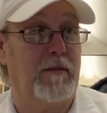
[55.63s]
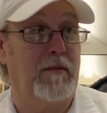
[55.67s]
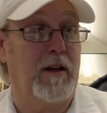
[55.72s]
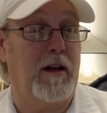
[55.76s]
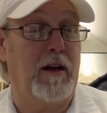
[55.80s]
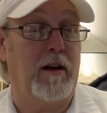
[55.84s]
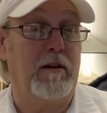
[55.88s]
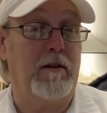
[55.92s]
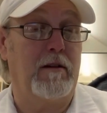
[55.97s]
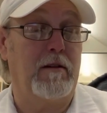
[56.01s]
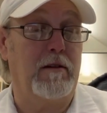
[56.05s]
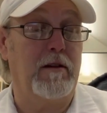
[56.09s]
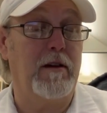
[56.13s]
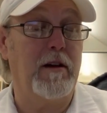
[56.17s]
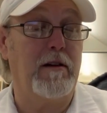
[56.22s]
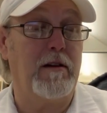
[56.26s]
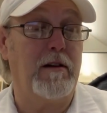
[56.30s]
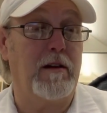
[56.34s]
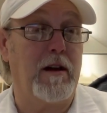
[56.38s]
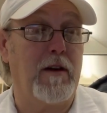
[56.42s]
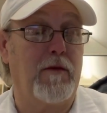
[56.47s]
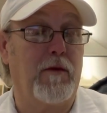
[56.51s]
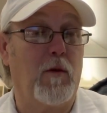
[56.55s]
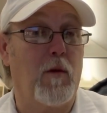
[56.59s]
a good
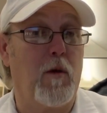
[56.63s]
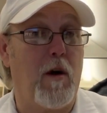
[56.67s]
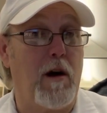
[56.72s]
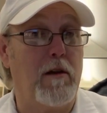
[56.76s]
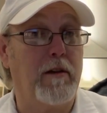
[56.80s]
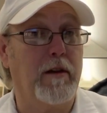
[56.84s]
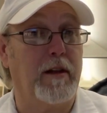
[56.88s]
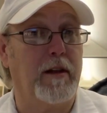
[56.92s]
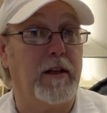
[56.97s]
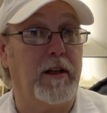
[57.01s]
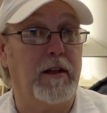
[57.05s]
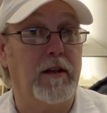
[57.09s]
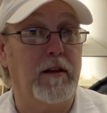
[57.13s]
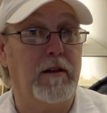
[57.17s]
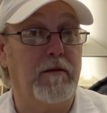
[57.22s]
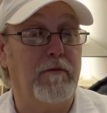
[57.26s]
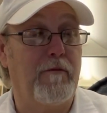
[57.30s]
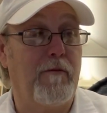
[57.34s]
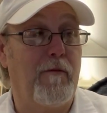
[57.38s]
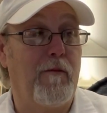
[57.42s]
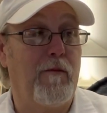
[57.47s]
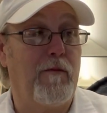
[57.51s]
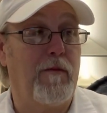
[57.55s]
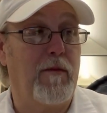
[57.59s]
enough quality,
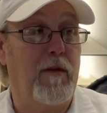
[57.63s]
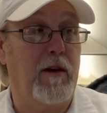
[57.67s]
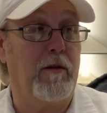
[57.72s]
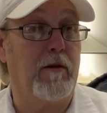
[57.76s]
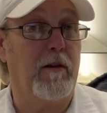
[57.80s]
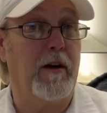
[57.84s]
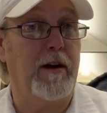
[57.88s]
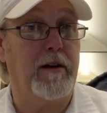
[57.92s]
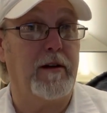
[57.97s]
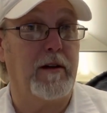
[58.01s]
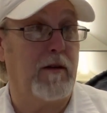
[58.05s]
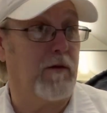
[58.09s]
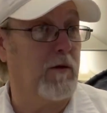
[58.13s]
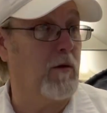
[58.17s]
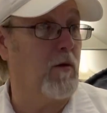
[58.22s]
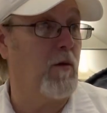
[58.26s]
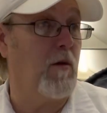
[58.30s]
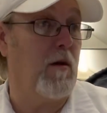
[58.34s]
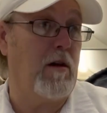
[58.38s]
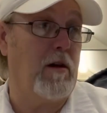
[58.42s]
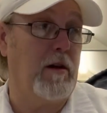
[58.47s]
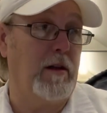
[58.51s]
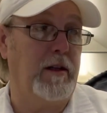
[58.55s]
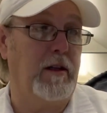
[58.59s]
great enough
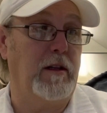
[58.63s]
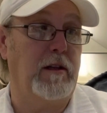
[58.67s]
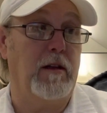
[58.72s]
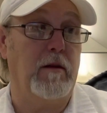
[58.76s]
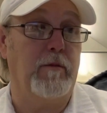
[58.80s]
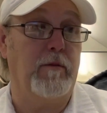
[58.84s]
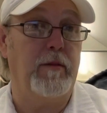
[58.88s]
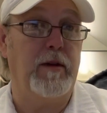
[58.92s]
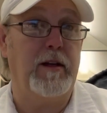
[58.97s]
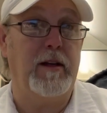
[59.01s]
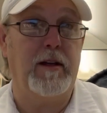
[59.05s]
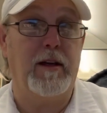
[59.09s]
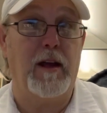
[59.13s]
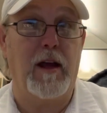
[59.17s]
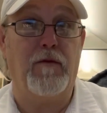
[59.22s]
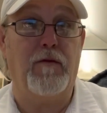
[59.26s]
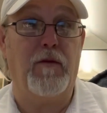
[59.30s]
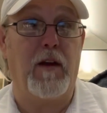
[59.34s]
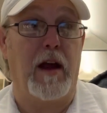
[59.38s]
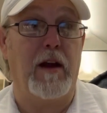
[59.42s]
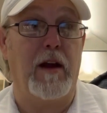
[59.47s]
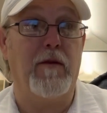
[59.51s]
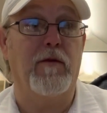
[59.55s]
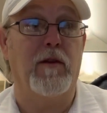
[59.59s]
quality to be a
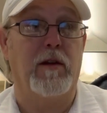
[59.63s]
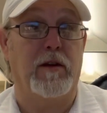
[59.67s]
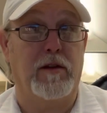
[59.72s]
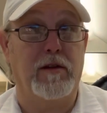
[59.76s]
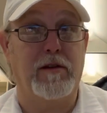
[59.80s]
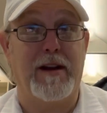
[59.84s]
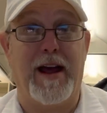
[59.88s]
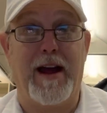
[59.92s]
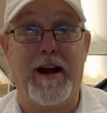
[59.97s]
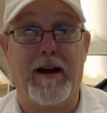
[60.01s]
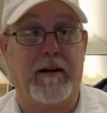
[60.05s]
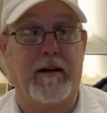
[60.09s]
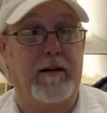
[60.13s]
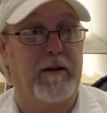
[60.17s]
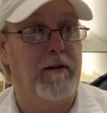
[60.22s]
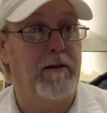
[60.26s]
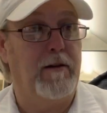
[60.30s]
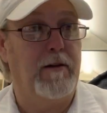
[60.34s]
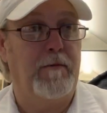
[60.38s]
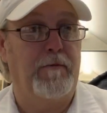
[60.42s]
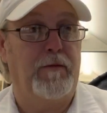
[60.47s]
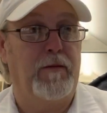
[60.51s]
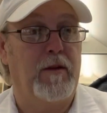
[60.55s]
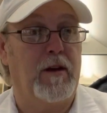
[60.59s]
favorite snack.
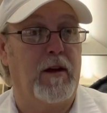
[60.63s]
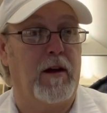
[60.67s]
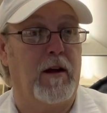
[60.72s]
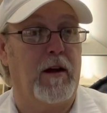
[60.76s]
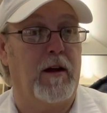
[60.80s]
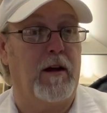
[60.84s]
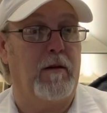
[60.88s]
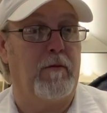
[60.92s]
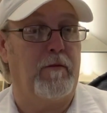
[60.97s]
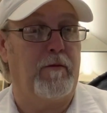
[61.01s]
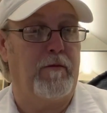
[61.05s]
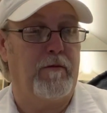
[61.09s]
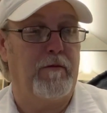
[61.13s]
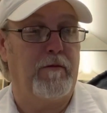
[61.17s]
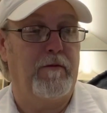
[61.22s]
Um,